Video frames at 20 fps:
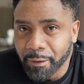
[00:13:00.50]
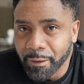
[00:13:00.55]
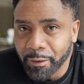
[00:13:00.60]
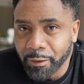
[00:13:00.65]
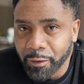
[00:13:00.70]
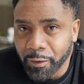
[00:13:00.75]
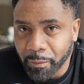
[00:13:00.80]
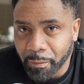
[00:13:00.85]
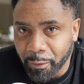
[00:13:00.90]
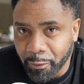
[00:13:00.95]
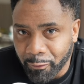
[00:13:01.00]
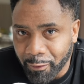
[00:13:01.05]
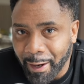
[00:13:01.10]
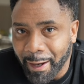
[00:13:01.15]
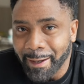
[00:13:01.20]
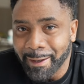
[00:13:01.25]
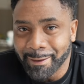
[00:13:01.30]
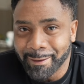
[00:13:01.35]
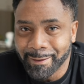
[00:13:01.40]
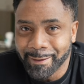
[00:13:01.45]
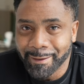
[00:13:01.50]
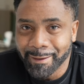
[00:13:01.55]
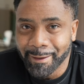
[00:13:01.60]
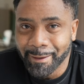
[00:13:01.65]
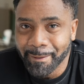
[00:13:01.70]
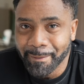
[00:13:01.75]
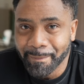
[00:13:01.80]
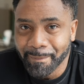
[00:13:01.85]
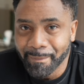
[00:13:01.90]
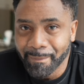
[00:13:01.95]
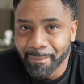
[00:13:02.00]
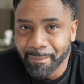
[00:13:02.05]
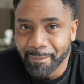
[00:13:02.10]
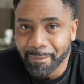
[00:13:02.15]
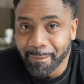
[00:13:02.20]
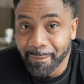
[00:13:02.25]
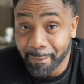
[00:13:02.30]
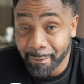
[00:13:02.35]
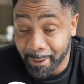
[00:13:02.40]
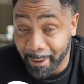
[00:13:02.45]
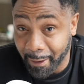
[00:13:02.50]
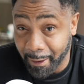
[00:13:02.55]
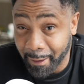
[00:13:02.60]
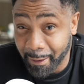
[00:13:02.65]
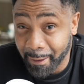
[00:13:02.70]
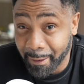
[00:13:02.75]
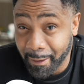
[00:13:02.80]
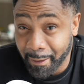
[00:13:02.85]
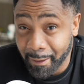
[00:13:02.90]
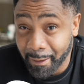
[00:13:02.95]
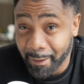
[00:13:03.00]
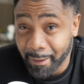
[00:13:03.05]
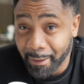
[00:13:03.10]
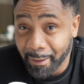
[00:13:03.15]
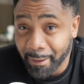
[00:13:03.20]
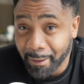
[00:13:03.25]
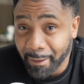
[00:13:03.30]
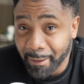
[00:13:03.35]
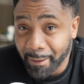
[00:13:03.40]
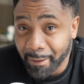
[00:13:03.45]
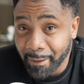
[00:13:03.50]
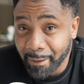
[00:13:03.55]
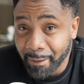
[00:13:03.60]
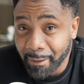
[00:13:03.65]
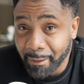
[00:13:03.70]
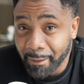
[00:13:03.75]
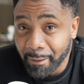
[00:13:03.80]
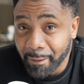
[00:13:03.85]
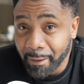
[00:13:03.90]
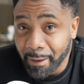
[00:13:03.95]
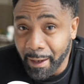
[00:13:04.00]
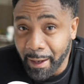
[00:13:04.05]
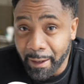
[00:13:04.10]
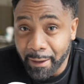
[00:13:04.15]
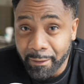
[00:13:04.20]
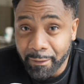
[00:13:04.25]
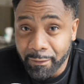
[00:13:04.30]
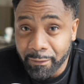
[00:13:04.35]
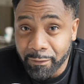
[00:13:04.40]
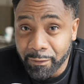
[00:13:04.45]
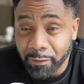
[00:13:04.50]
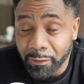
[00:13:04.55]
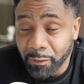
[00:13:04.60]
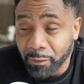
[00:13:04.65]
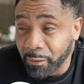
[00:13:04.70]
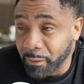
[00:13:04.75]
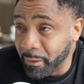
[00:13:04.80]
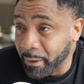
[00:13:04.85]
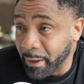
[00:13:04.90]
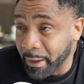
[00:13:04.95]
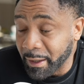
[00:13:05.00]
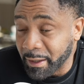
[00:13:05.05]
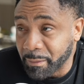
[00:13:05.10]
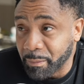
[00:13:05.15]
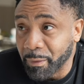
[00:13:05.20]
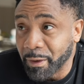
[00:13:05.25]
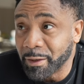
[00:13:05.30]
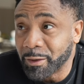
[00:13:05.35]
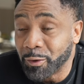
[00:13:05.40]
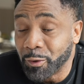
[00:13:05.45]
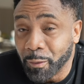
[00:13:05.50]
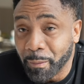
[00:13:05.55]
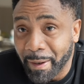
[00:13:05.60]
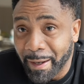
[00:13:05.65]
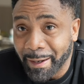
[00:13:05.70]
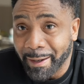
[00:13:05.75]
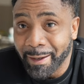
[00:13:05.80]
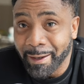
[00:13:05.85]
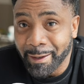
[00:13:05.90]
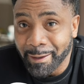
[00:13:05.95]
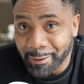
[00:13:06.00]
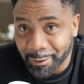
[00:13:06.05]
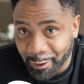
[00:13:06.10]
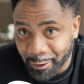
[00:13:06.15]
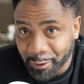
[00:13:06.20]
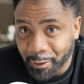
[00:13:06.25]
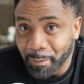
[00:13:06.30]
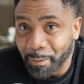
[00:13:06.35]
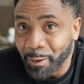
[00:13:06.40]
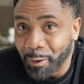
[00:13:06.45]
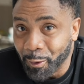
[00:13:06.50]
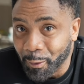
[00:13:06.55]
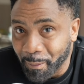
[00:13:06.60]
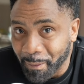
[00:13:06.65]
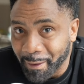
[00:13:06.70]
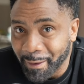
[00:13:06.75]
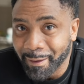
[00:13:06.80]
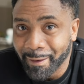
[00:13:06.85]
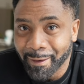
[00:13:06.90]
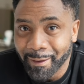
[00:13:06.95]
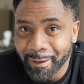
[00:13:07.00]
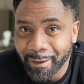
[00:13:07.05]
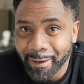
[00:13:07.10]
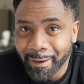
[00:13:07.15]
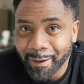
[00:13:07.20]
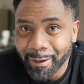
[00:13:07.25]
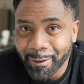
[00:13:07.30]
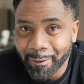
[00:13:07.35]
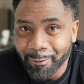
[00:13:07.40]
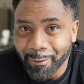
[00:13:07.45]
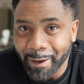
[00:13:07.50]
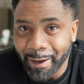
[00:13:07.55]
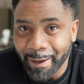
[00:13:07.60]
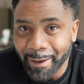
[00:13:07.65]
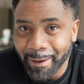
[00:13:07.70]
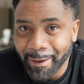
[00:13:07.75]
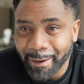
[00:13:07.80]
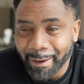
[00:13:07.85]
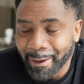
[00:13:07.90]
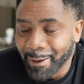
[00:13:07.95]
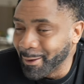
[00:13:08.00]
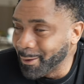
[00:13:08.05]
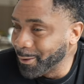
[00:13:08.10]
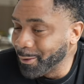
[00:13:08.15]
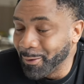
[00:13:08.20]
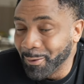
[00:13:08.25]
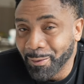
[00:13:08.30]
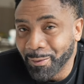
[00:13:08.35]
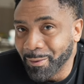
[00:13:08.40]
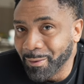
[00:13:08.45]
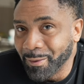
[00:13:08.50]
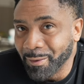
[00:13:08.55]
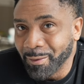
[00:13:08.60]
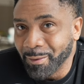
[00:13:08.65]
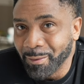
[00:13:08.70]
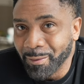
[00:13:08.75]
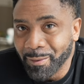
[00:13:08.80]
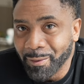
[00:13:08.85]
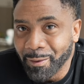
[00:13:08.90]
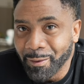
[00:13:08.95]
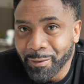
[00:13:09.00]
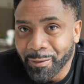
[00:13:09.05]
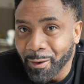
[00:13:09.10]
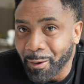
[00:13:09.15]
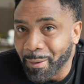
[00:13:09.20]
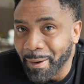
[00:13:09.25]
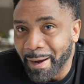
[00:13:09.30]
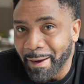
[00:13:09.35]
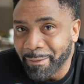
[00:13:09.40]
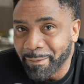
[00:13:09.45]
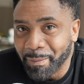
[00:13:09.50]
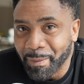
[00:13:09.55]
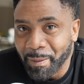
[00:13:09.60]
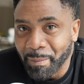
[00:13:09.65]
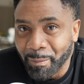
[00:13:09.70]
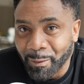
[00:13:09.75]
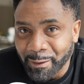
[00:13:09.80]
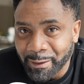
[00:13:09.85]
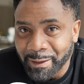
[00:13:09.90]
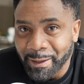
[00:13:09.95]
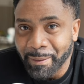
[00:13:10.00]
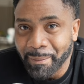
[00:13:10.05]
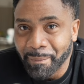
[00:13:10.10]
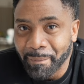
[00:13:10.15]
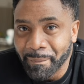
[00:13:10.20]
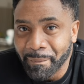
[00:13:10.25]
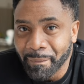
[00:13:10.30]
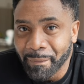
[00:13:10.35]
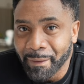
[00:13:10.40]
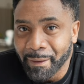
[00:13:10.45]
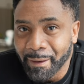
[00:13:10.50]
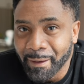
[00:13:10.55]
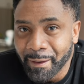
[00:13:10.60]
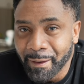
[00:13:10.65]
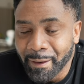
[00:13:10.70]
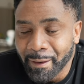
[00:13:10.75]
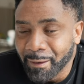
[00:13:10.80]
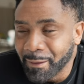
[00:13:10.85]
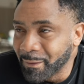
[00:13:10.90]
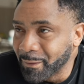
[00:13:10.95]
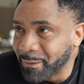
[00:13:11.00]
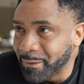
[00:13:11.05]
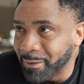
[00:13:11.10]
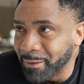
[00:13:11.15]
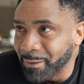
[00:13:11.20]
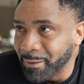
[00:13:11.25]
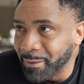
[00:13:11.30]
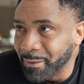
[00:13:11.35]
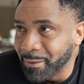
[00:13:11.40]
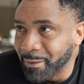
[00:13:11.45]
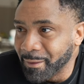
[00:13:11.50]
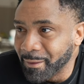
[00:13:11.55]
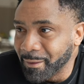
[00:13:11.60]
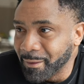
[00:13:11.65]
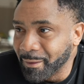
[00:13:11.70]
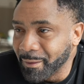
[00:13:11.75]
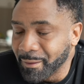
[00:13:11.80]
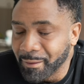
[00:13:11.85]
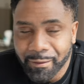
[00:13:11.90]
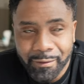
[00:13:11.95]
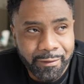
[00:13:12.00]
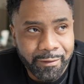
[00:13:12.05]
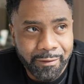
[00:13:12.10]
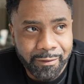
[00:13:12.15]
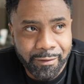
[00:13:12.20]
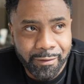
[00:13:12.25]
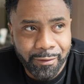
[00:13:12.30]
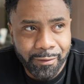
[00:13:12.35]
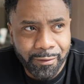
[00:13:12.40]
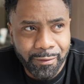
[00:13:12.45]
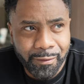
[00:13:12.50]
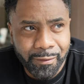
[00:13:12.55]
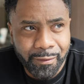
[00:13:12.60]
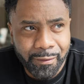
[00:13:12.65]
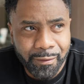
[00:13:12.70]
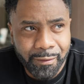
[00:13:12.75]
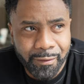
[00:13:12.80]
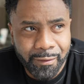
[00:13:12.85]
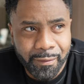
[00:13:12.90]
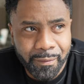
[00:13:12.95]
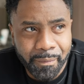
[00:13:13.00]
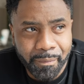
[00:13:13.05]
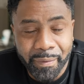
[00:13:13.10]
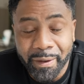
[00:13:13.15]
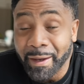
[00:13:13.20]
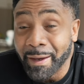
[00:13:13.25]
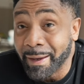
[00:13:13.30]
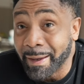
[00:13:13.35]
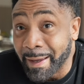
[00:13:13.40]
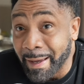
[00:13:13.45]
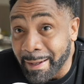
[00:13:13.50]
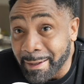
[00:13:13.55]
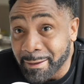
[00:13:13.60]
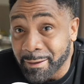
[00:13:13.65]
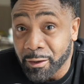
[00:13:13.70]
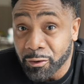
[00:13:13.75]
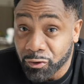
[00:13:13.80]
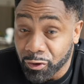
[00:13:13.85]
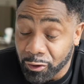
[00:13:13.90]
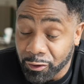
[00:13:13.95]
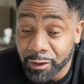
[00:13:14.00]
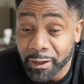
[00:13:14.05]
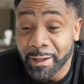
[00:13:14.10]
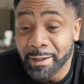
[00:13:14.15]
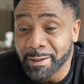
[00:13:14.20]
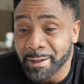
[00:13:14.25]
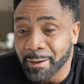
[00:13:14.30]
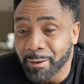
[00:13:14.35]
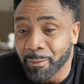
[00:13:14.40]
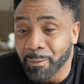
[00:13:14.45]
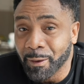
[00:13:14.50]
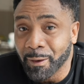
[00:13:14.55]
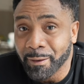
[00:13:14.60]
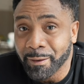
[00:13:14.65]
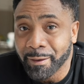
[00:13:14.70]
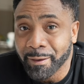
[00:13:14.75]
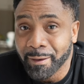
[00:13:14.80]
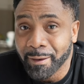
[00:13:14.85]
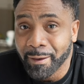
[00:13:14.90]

human rights, okay? And to express humanity is just to be human right? You, you, you don't have to be Muslim to, to be against atrocities in the world,